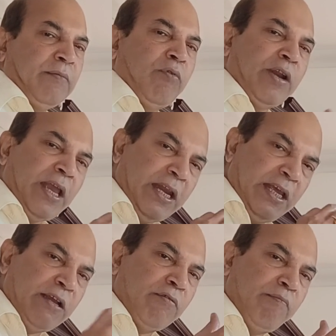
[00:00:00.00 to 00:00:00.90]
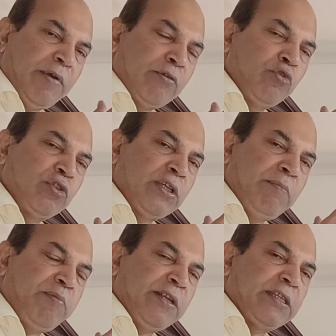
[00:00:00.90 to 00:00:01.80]
For any equipment whose
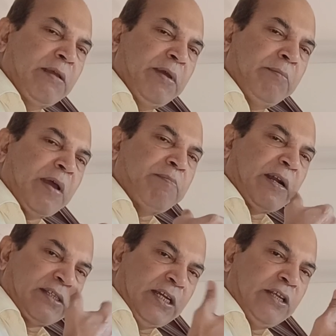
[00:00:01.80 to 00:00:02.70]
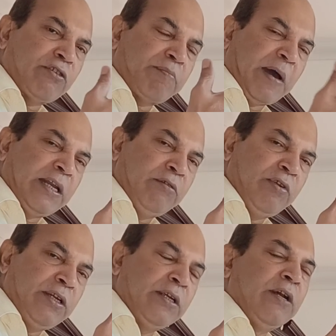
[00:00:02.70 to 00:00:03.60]
impedance given by percentage or per
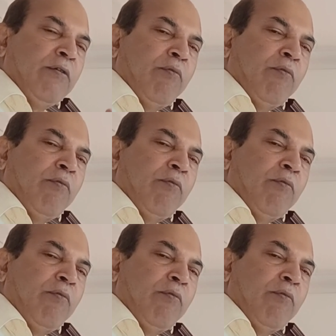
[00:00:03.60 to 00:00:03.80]
unit,